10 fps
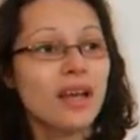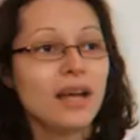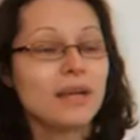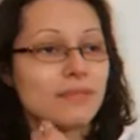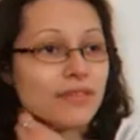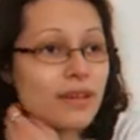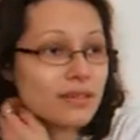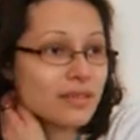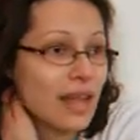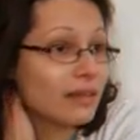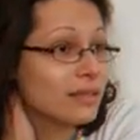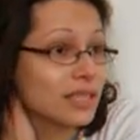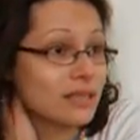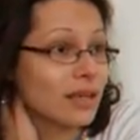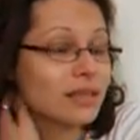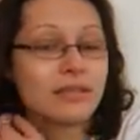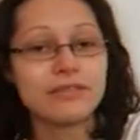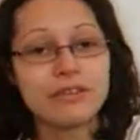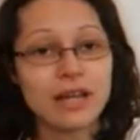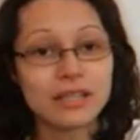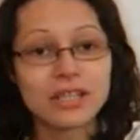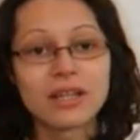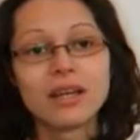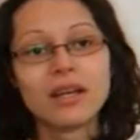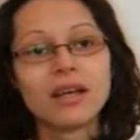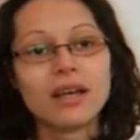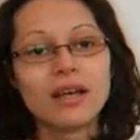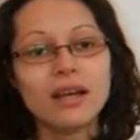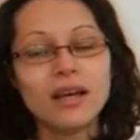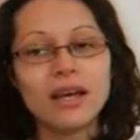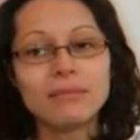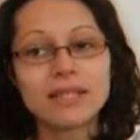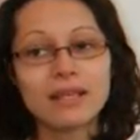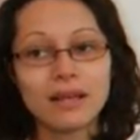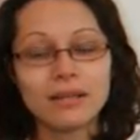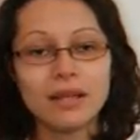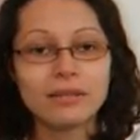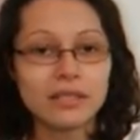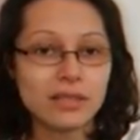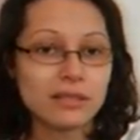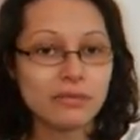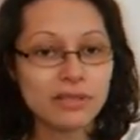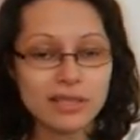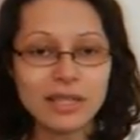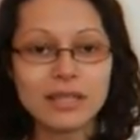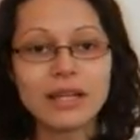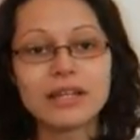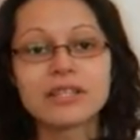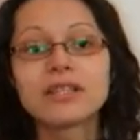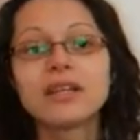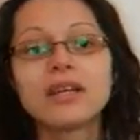My first language is actually French. My second language is obviously English.